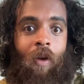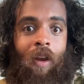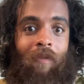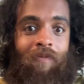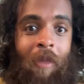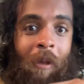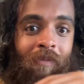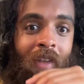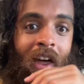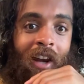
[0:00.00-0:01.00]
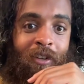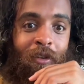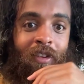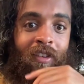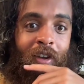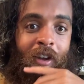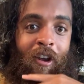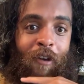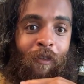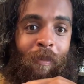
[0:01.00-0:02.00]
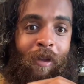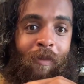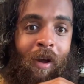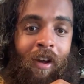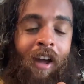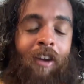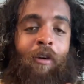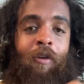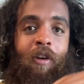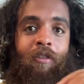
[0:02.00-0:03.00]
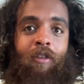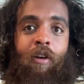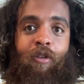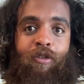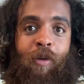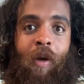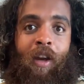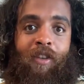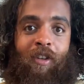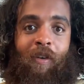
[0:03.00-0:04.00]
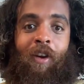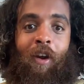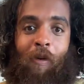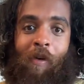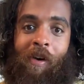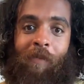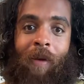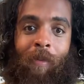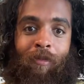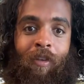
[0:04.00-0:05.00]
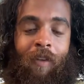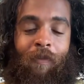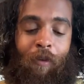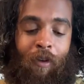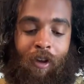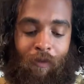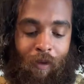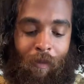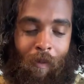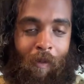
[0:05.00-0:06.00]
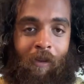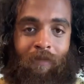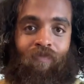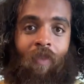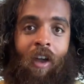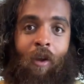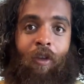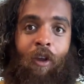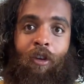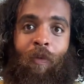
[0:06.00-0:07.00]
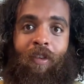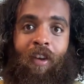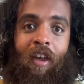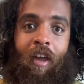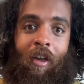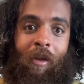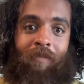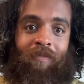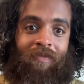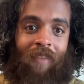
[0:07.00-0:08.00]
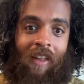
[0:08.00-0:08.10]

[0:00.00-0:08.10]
Hello. Mm. Holly Joe said they hear from me, Rock. I know you're the star of the show, Holly Joe. I know it. But I'm just trying to feel good for a moment. I know that you're the reason they came.